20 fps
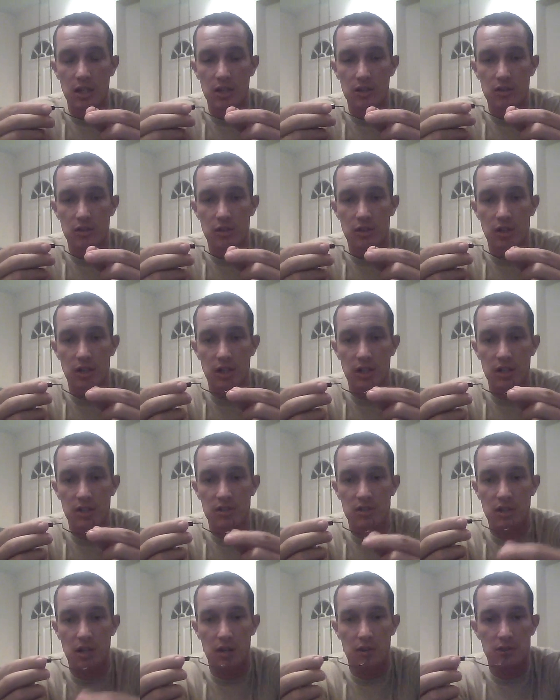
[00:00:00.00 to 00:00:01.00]
into the hook
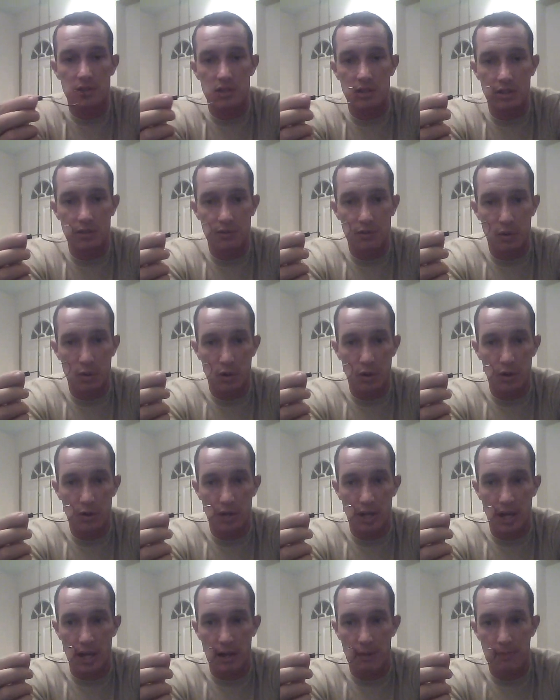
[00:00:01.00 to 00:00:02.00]
itself, still a
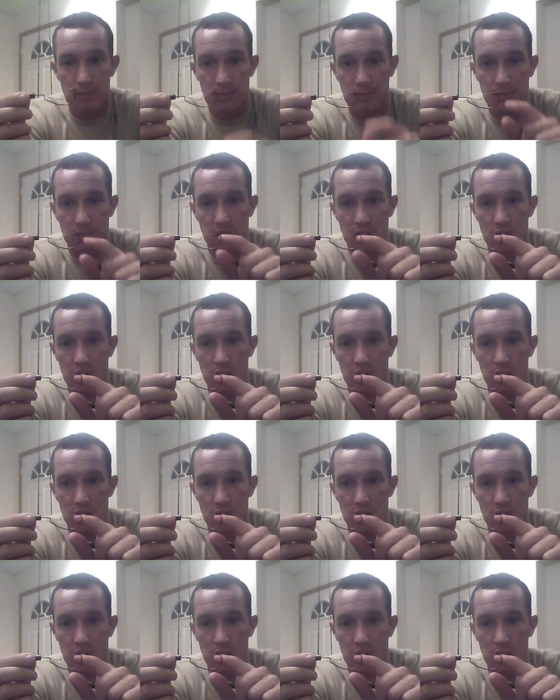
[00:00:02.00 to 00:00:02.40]
4/0 gap.